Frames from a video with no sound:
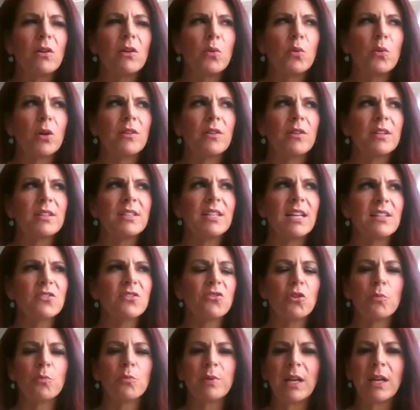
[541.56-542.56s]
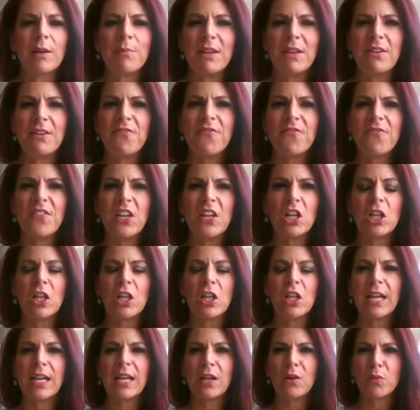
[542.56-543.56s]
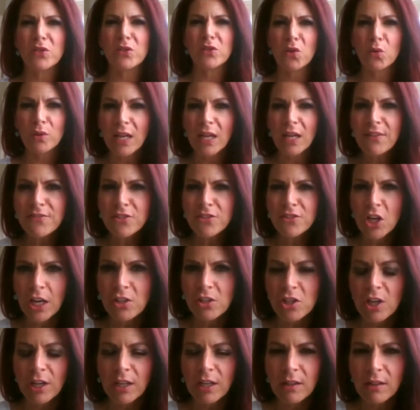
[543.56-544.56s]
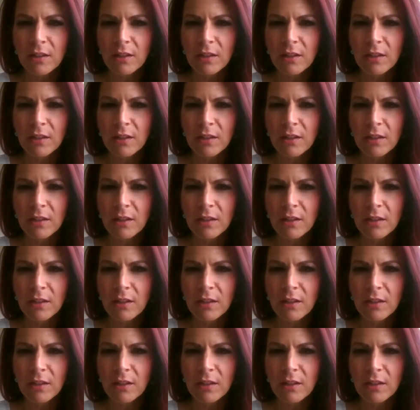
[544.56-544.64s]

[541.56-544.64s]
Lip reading: who are in the test group like me feel like it was so life-changing.